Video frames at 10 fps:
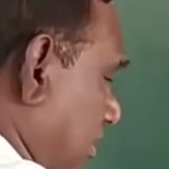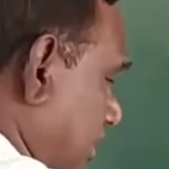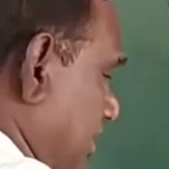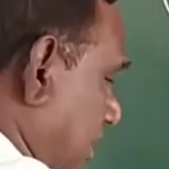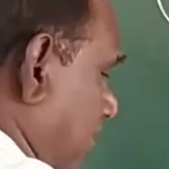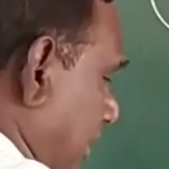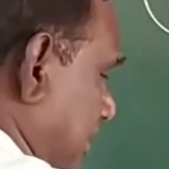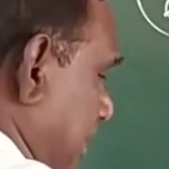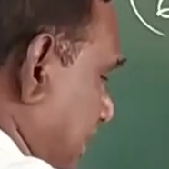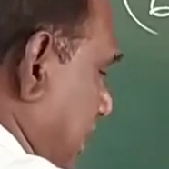these are
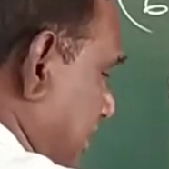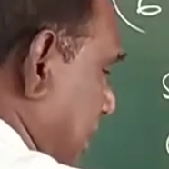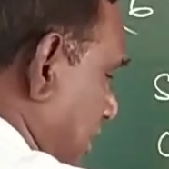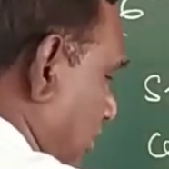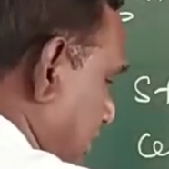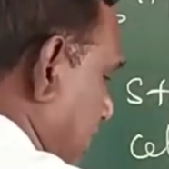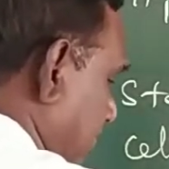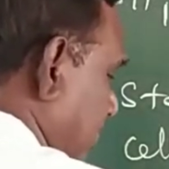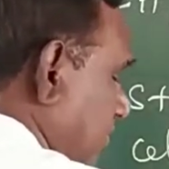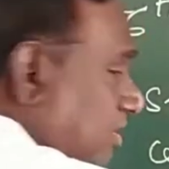polysaccharides. Glycogen.
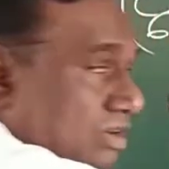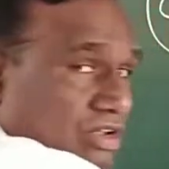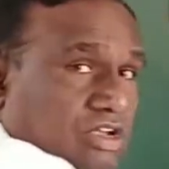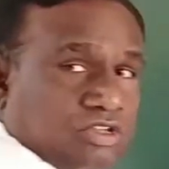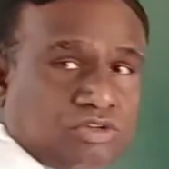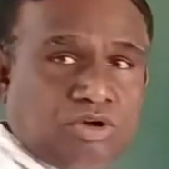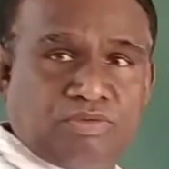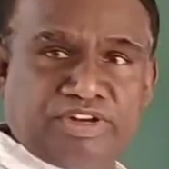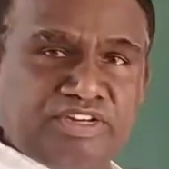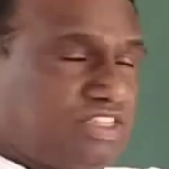So
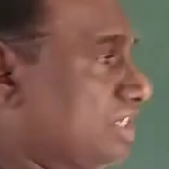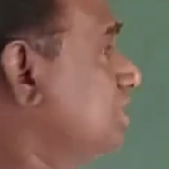when these